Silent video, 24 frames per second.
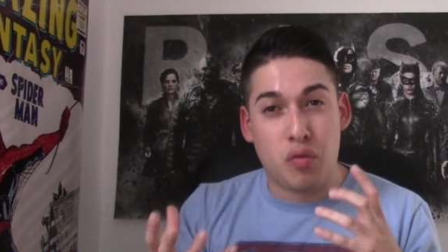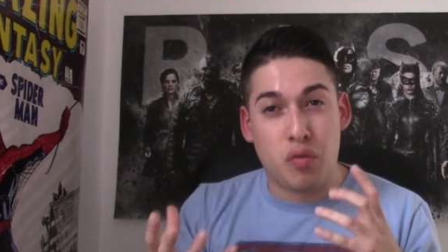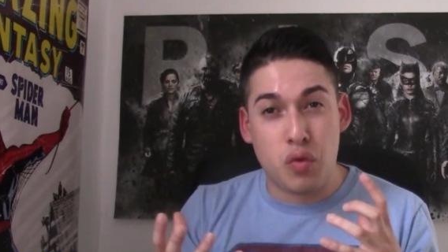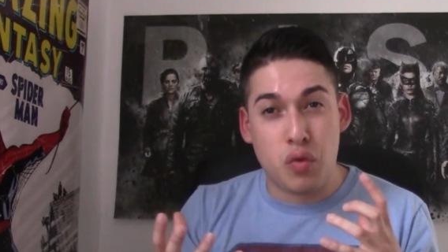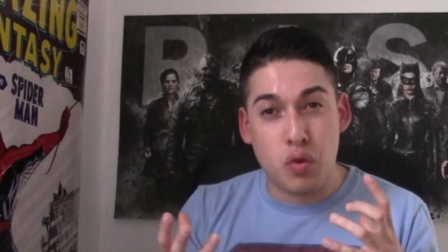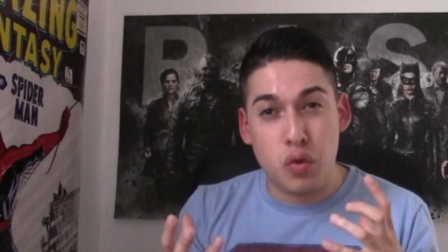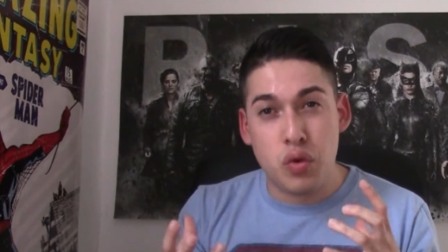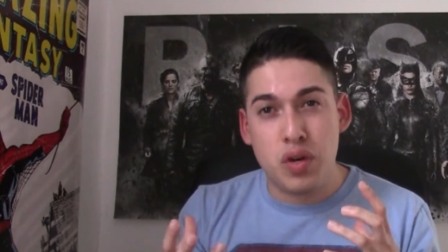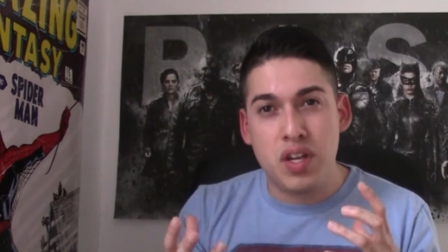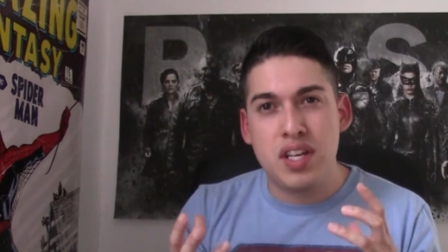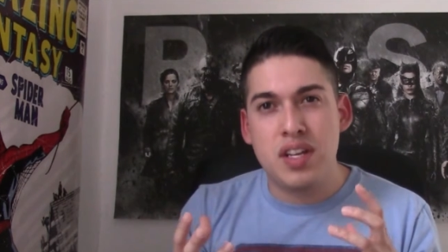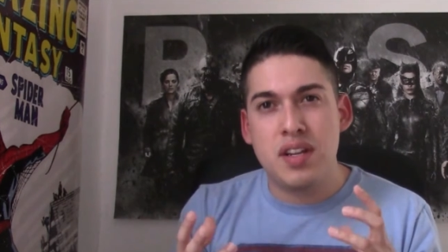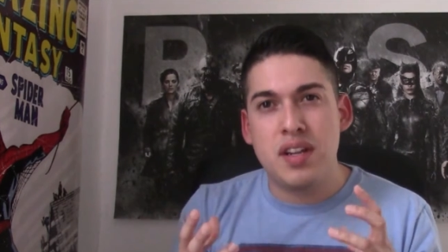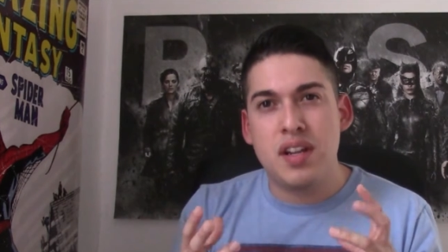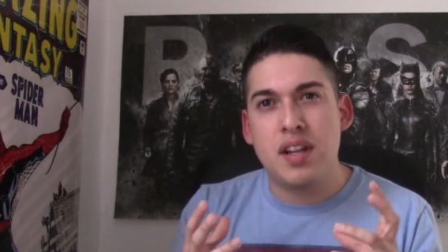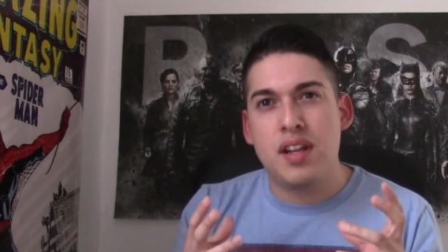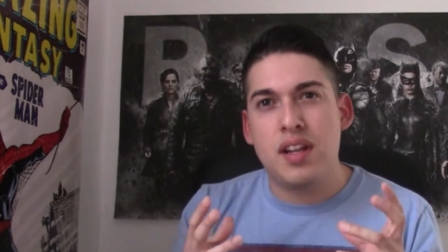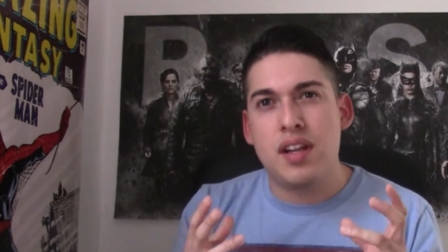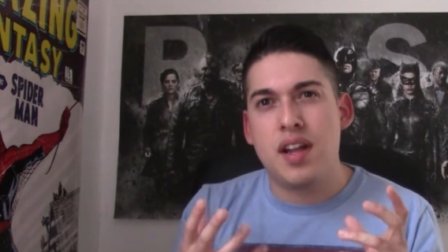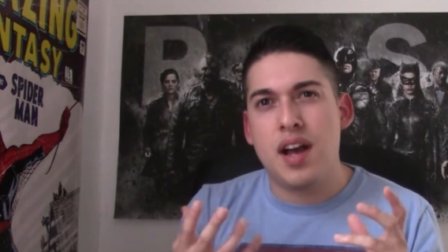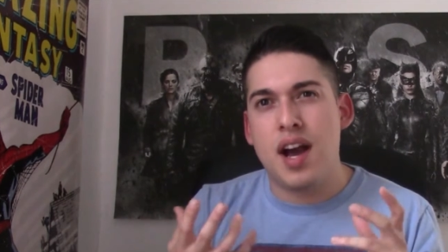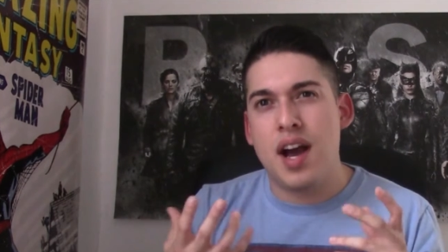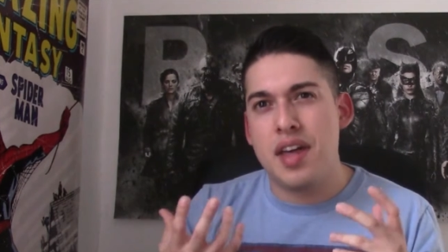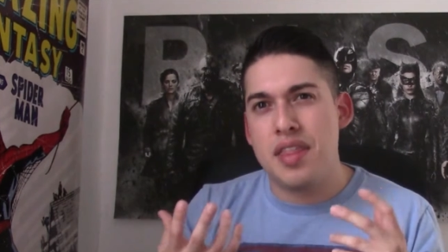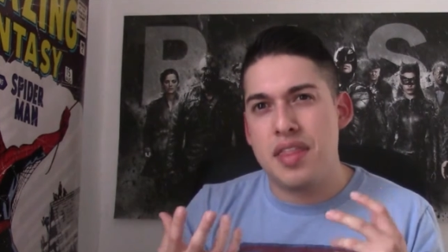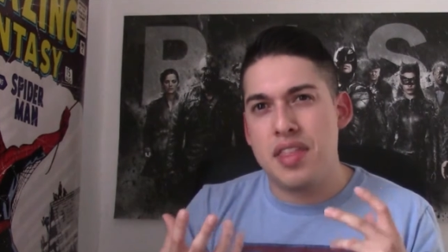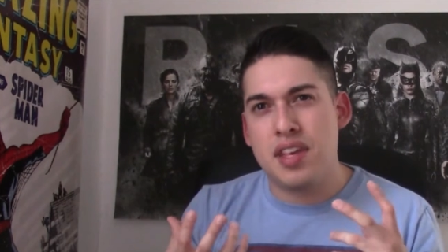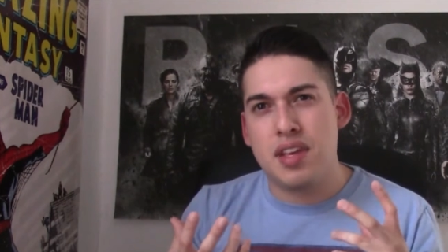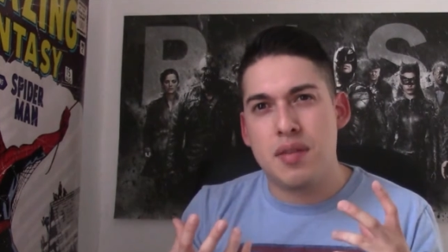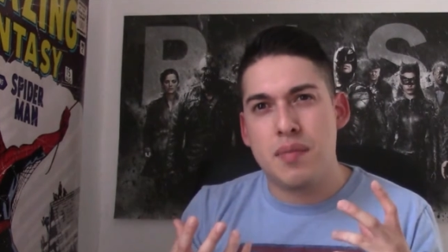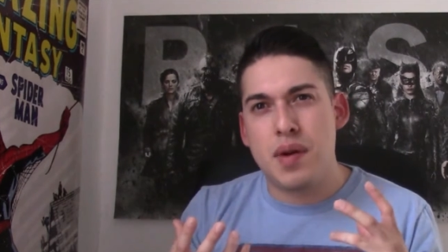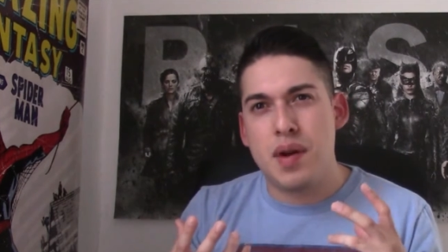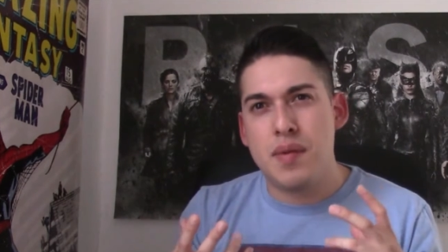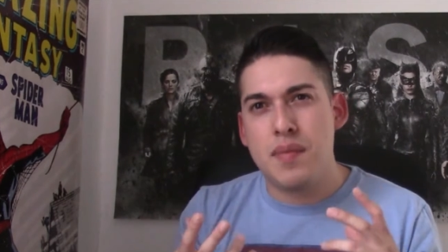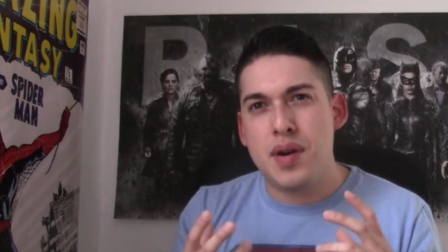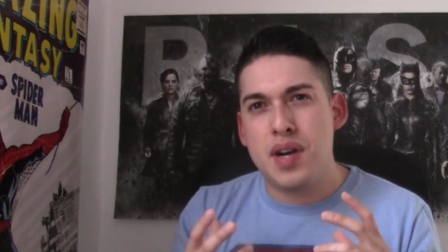of ruin it, I
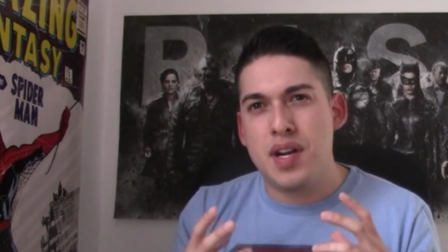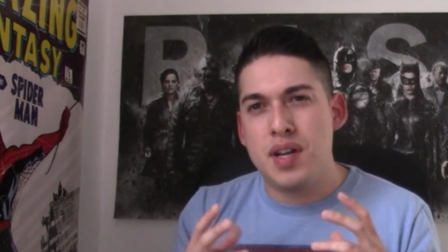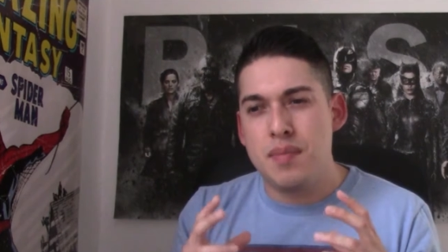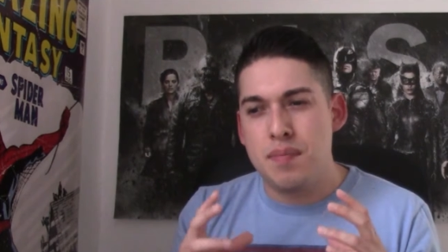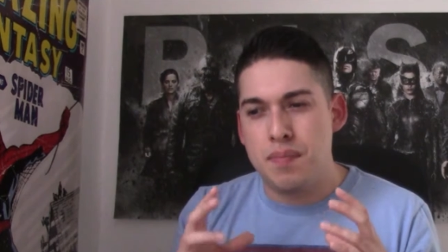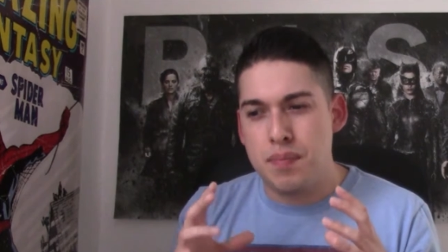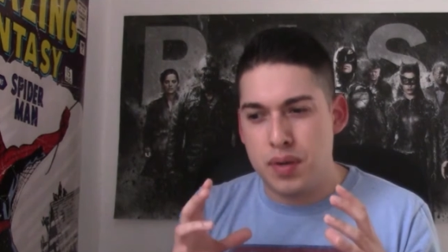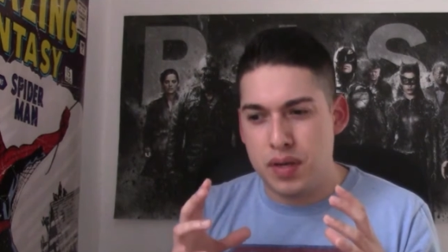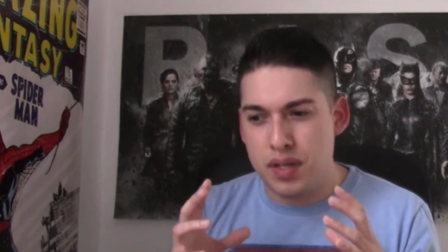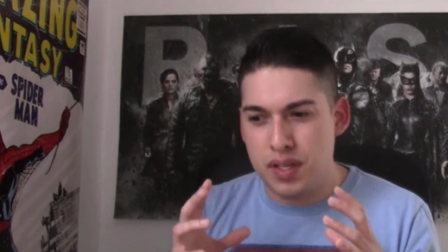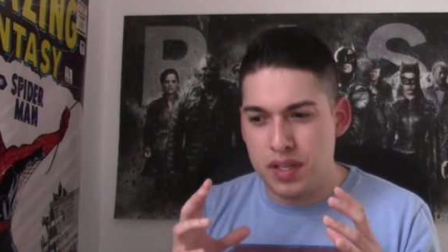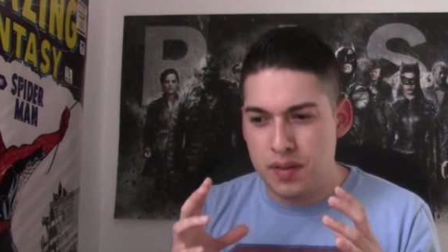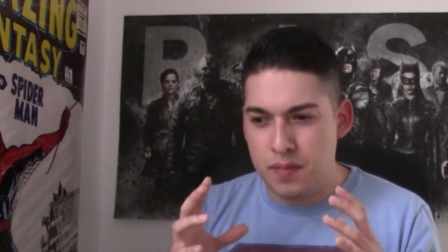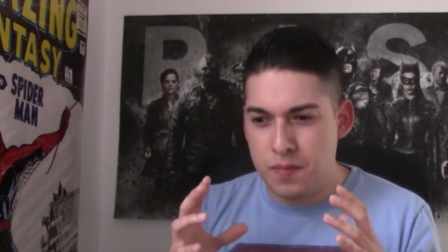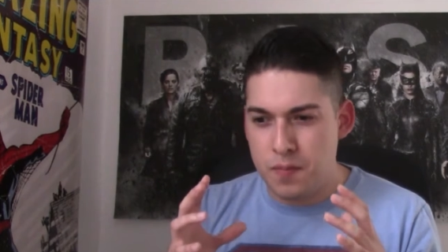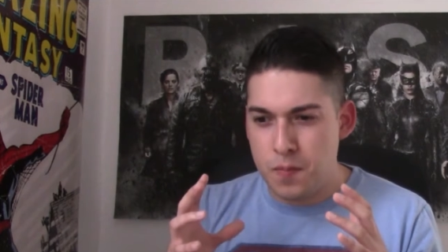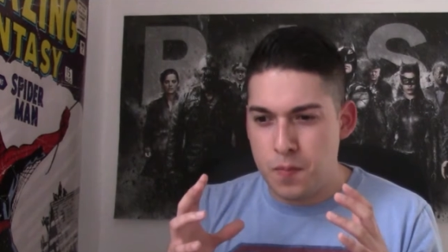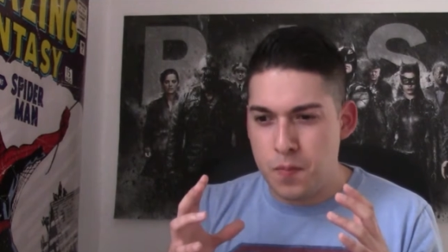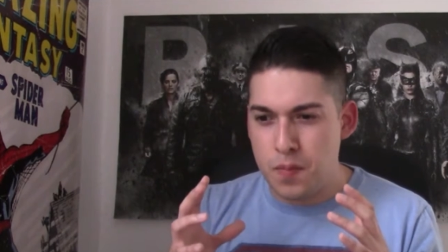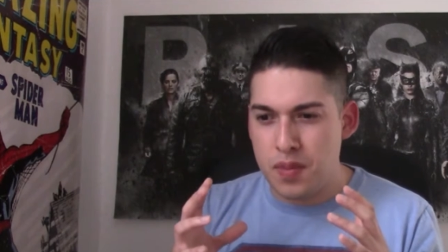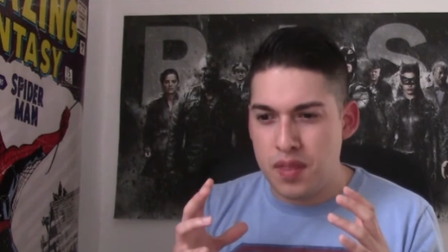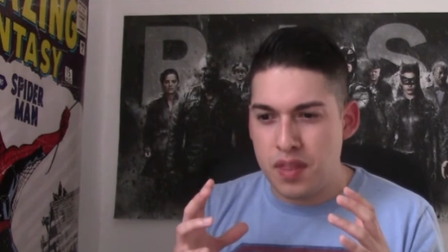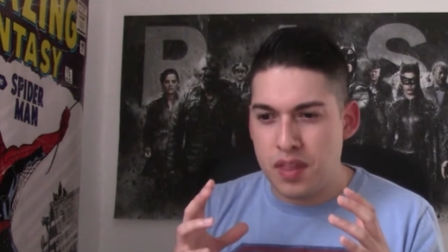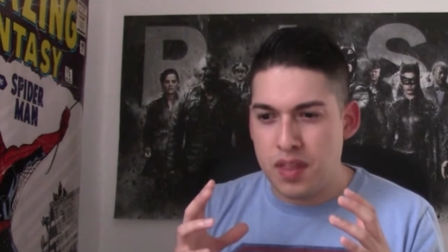think, in my mind, but